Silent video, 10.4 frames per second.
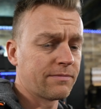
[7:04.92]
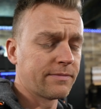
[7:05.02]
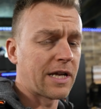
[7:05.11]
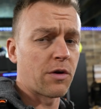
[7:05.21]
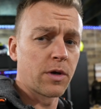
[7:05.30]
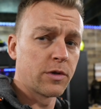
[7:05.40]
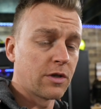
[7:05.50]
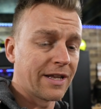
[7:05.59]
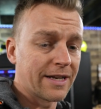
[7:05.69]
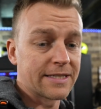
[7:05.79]
Now I'm going
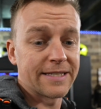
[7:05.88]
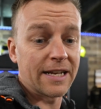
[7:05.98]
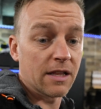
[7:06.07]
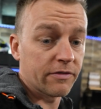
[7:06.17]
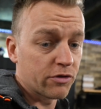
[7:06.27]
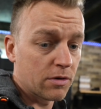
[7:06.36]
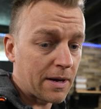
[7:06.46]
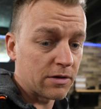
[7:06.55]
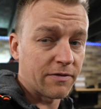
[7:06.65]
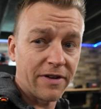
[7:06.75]
to let it settle for
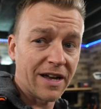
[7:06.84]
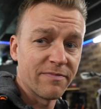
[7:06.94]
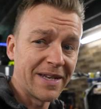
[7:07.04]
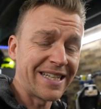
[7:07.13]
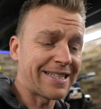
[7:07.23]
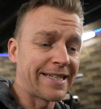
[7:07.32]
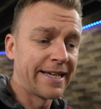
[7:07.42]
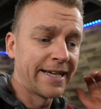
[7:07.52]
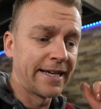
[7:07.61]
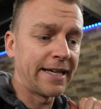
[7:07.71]
about 5 minutes,
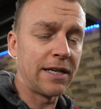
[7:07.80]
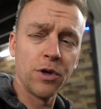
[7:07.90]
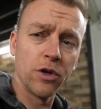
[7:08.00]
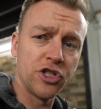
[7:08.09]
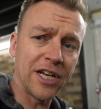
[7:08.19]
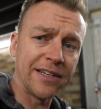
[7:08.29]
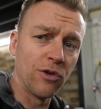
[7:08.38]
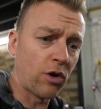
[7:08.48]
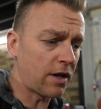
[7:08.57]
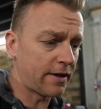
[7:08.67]
and then we're going to check the
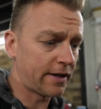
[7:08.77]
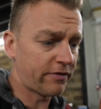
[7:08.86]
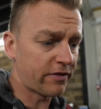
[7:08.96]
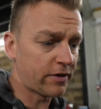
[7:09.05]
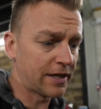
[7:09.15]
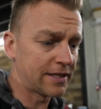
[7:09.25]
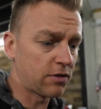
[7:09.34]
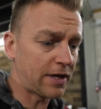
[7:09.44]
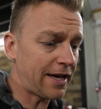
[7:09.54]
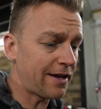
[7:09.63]
oil, and if everything is
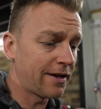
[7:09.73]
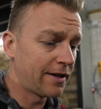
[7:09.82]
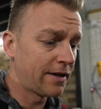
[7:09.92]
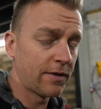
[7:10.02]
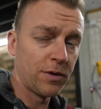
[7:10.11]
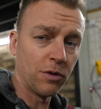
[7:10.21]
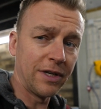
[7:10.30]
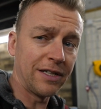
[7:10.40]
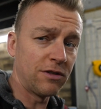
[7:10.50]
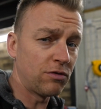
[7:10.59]
okay, we
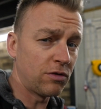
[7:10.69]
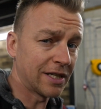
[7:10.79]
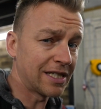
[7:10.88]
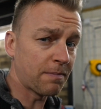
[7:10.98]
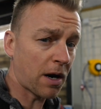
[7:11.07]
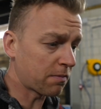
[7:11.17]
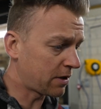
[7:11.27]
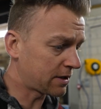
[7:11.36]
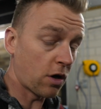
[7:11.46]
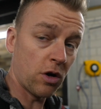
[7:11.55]
only need to do the spark
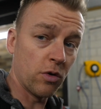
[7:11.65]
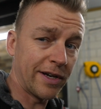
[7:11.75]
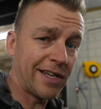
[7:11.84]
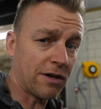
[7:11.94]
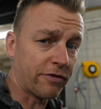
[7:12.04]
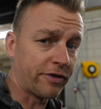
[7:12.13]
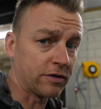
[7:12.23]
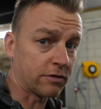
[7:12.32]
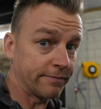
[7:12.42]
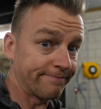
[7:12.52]
plugs. Oh, and the air filter.